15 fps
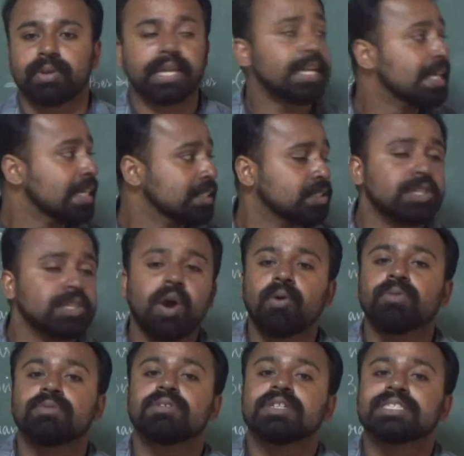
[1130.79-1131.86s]
Okay, so
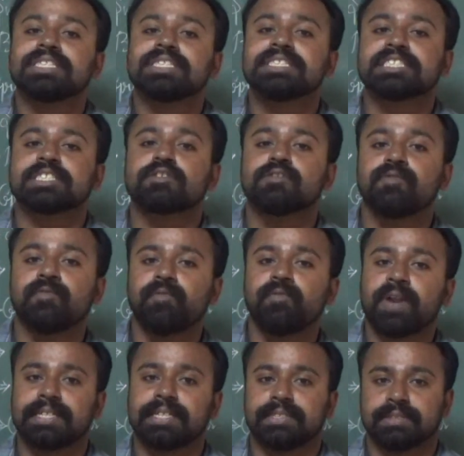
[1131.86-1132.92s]
now she just
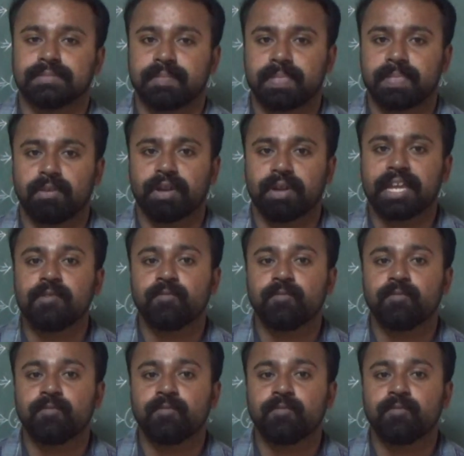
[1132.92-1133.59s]
frightened. Okay,